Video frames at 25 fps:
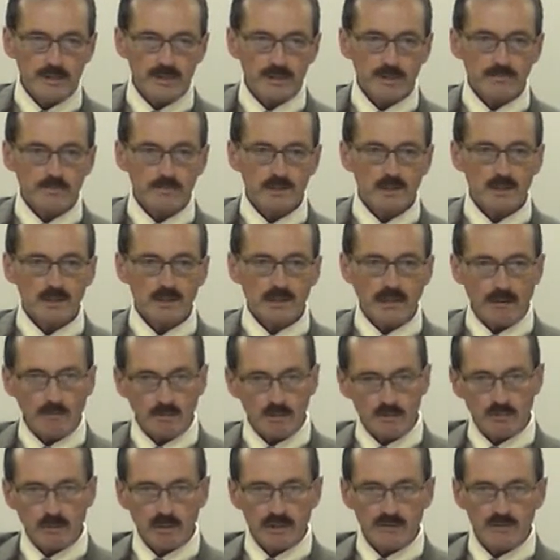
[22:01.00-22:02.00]
Egypt. That
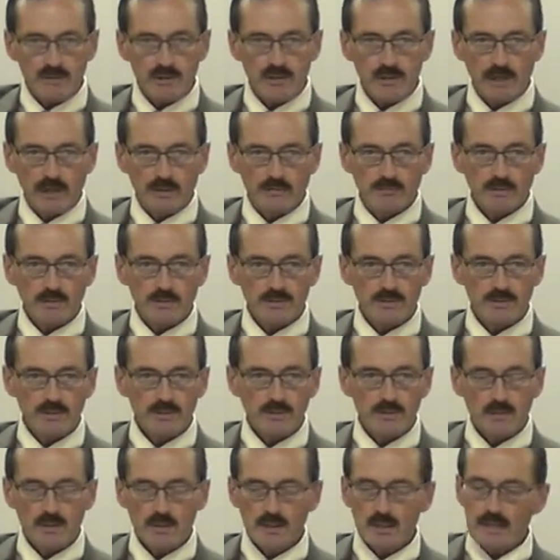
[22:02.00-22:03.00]
was one of his
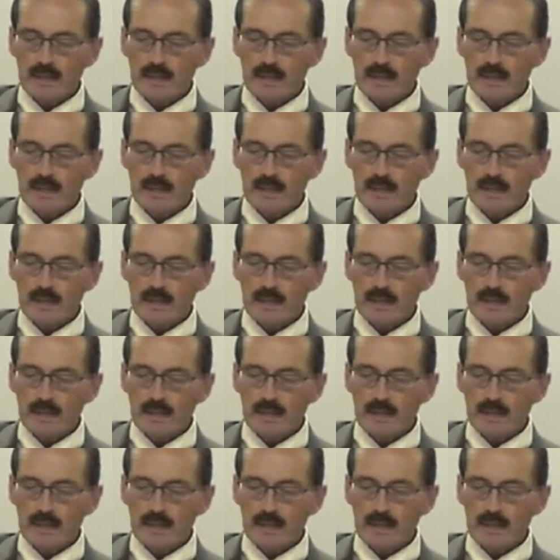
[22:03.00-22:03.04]
generals.